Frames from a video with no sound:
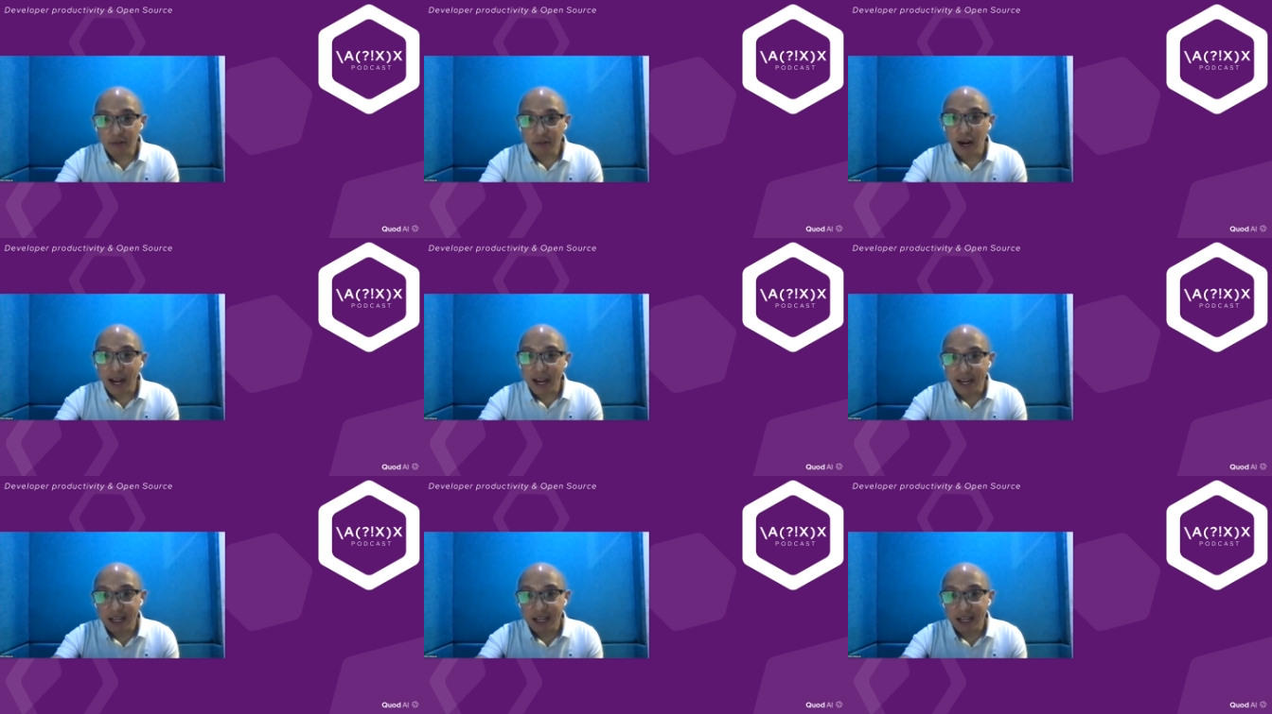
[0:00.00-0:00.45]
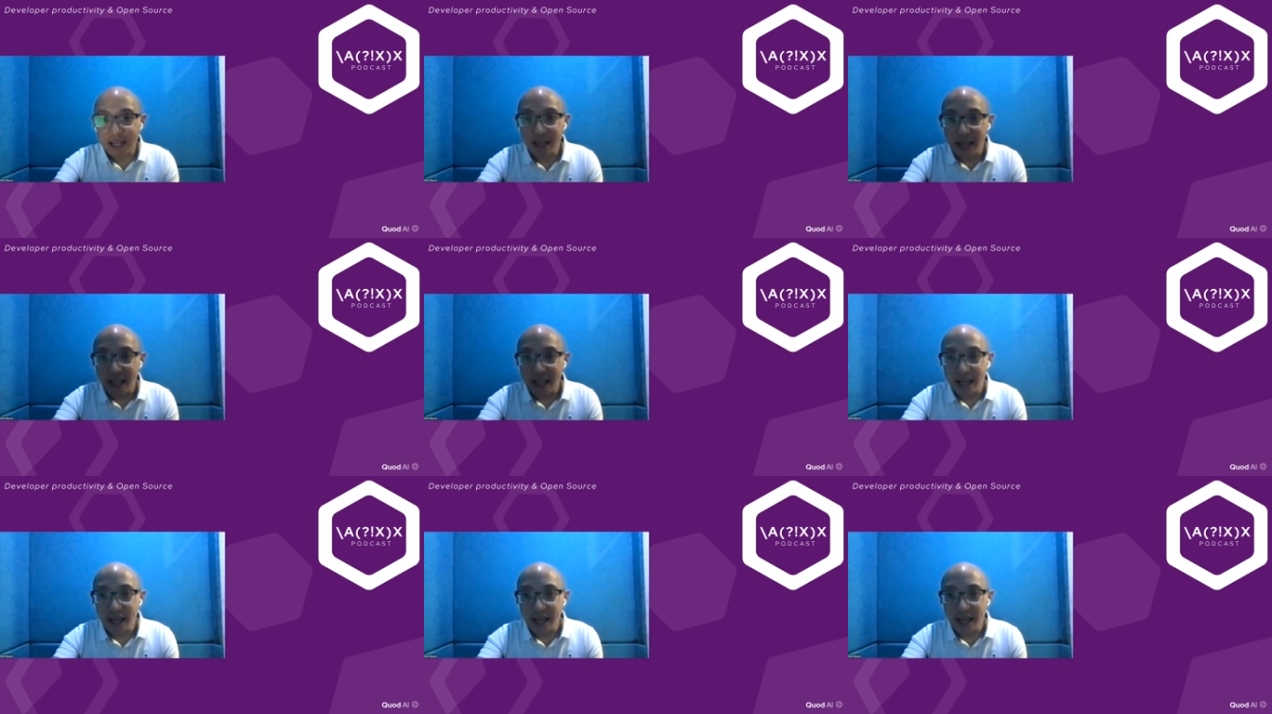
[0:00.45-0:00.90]
for
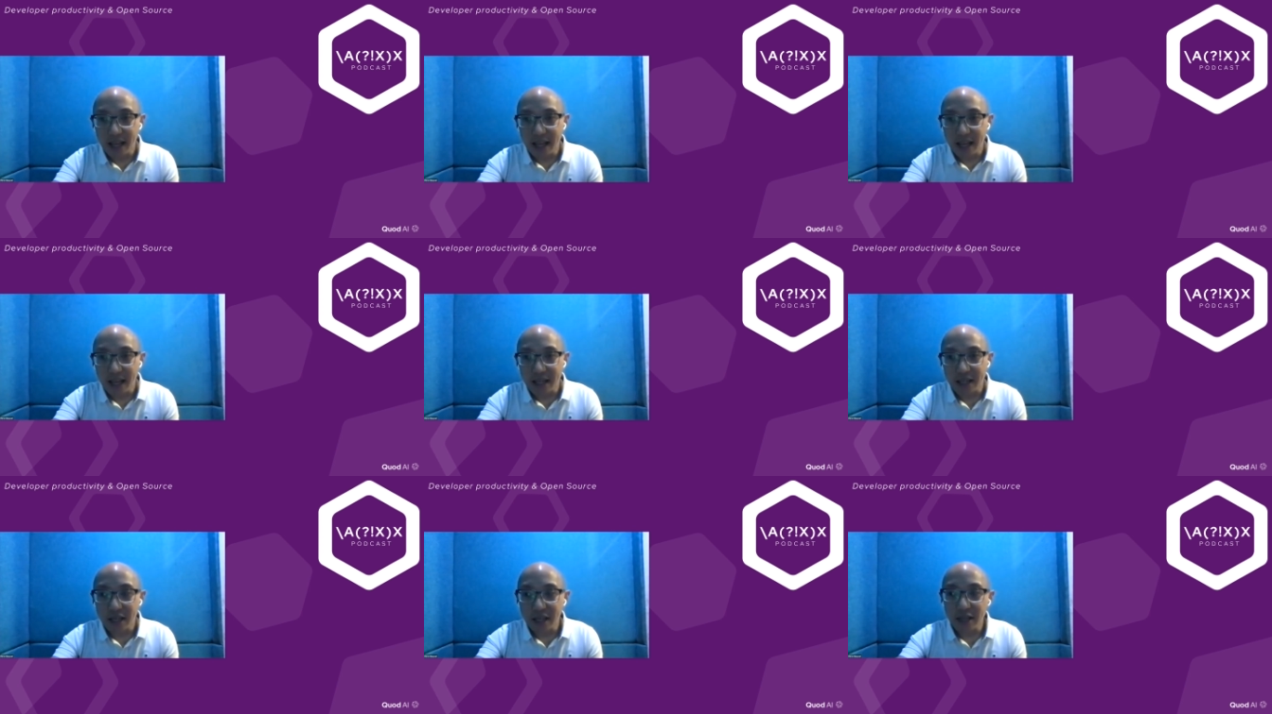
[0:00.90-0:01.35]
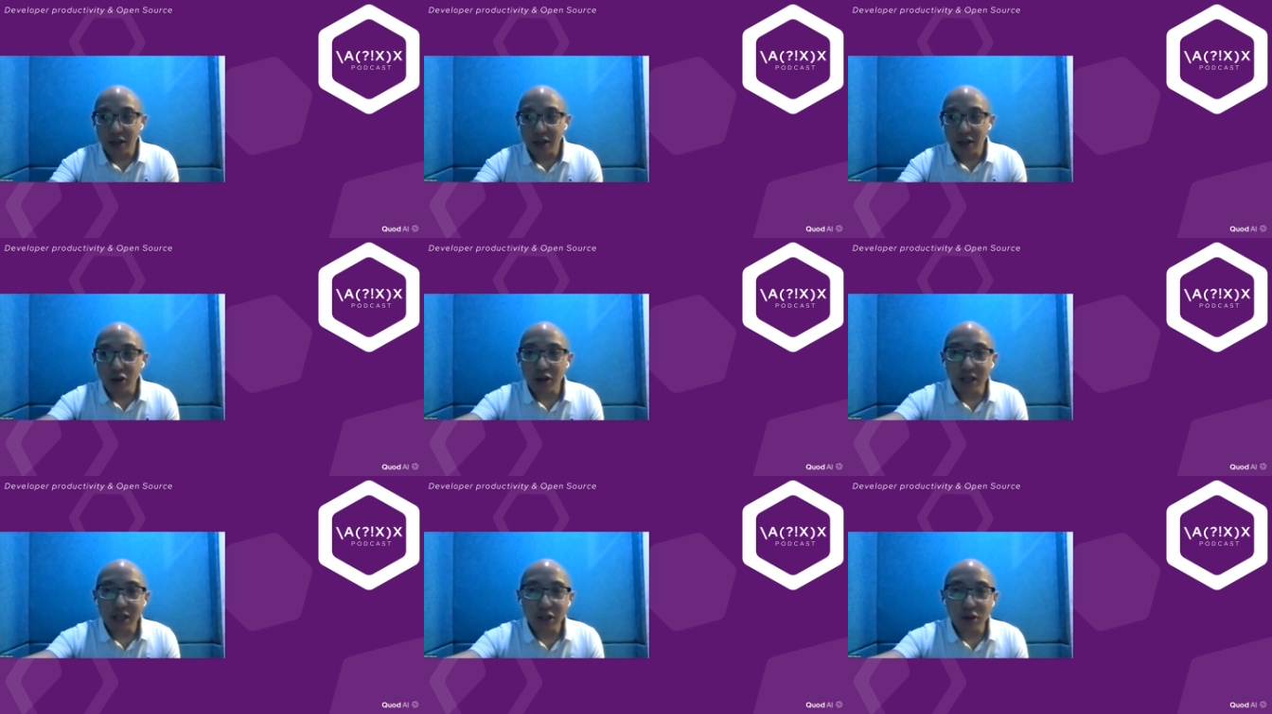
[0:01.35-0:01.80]
adding
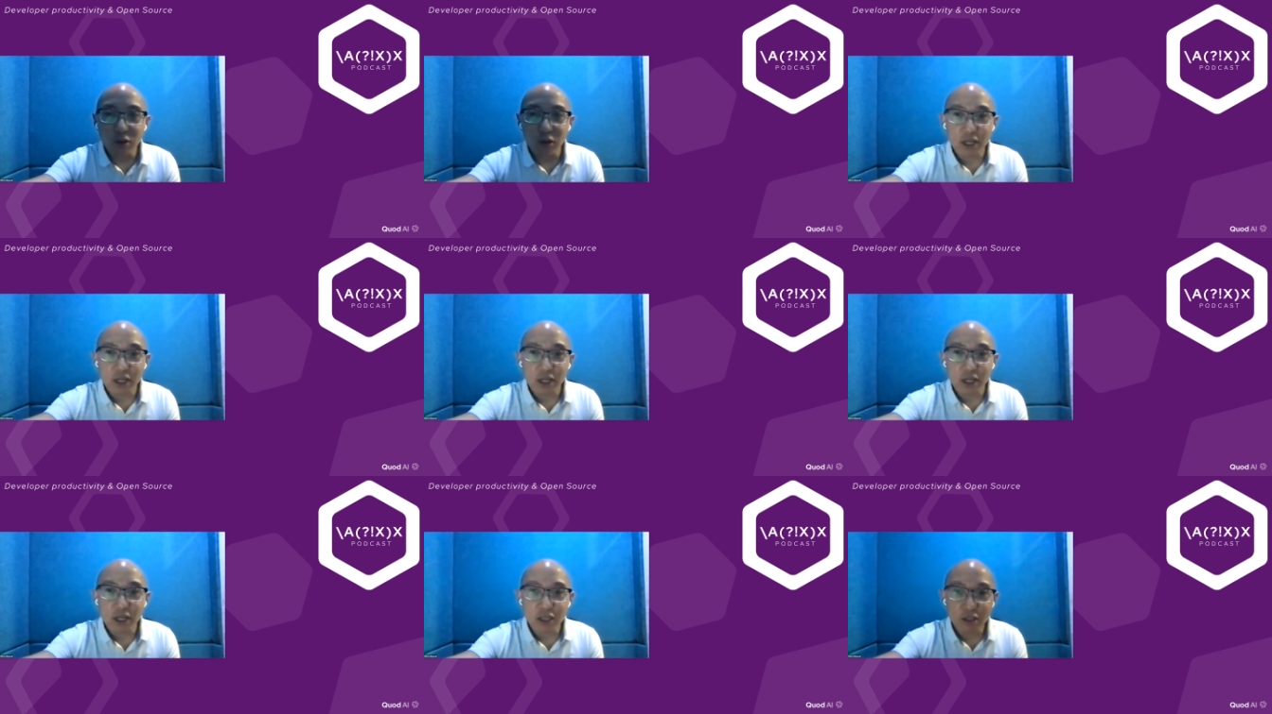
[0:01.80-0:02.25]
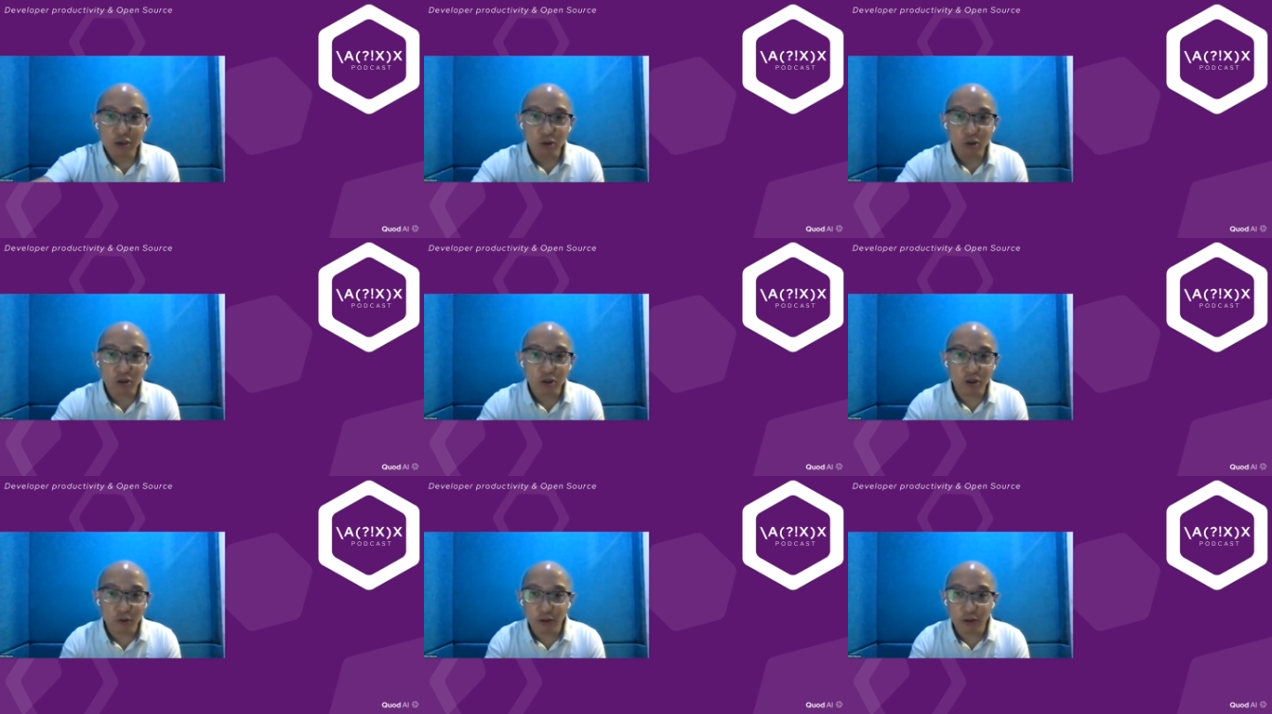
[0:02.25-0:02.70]
another integration
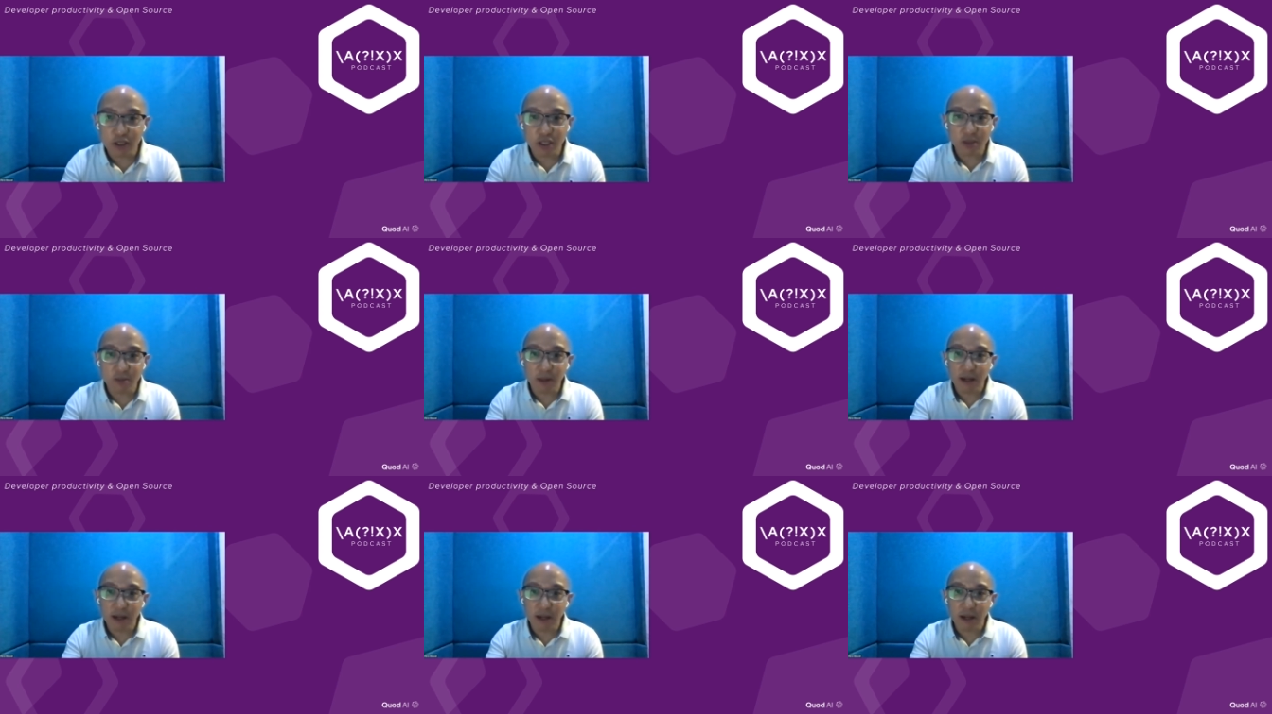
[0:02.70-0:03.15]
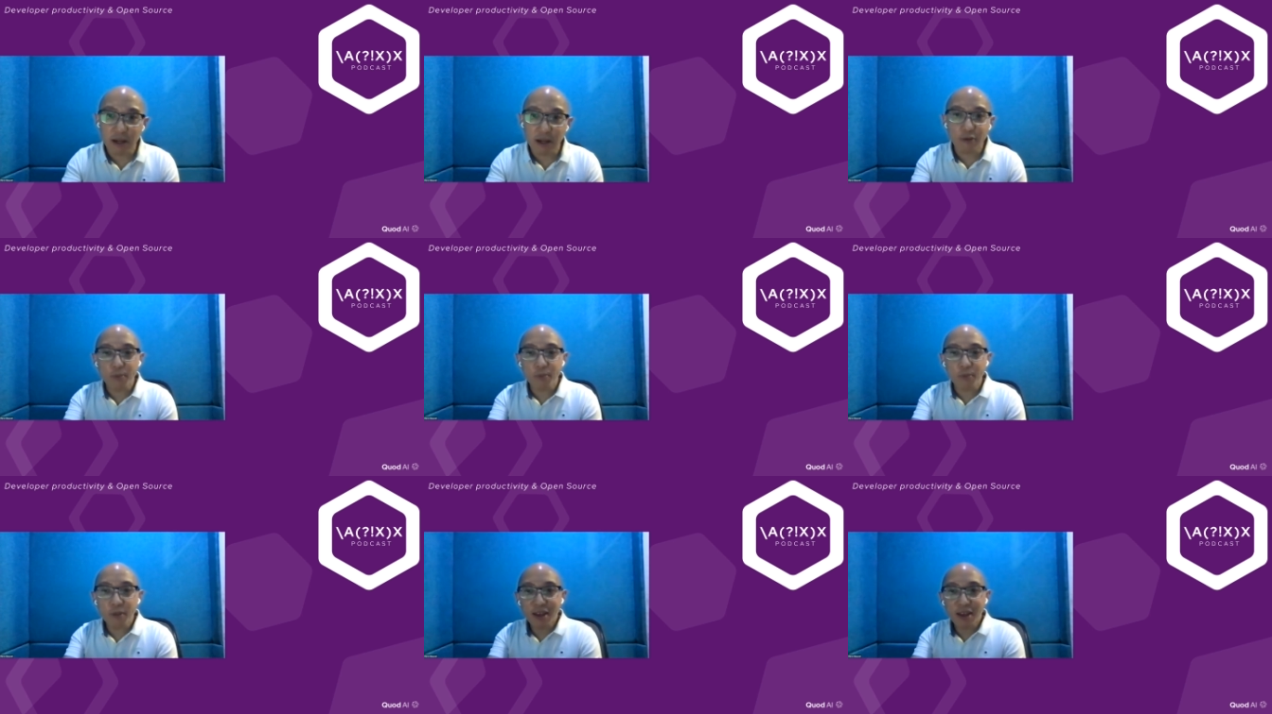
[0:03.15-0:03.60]
to a serverless
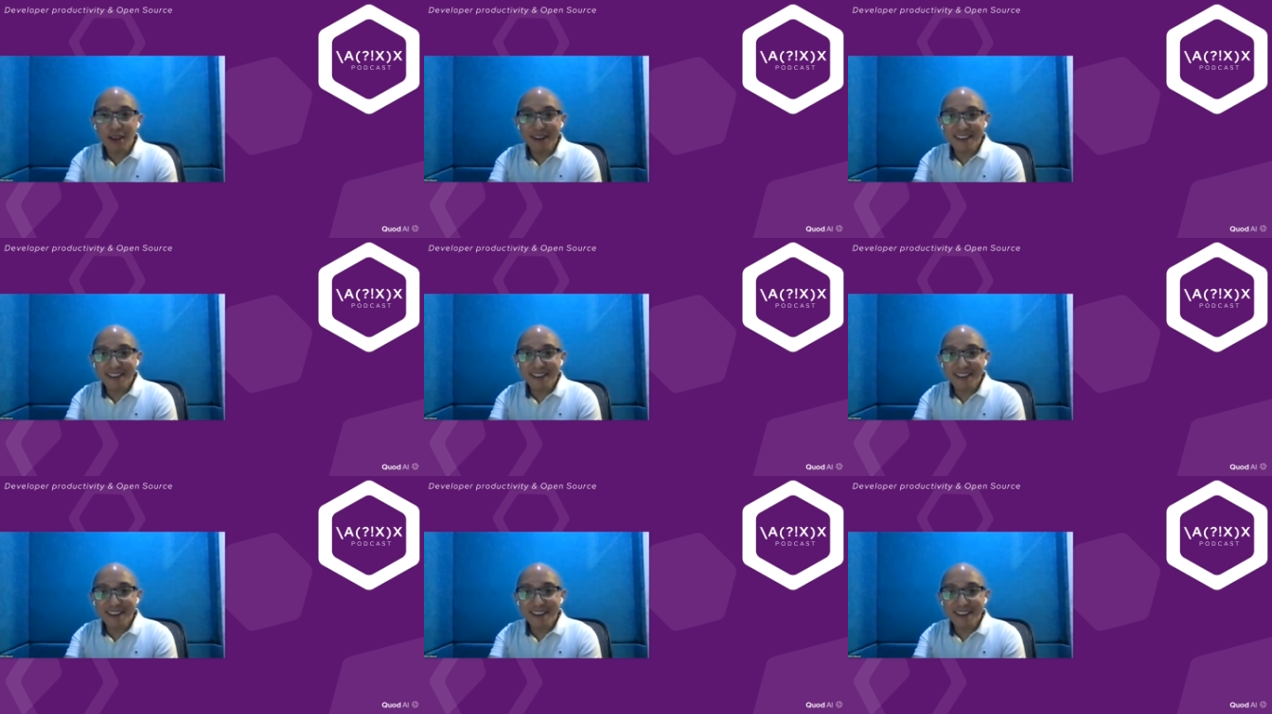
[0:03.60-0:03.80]
platform.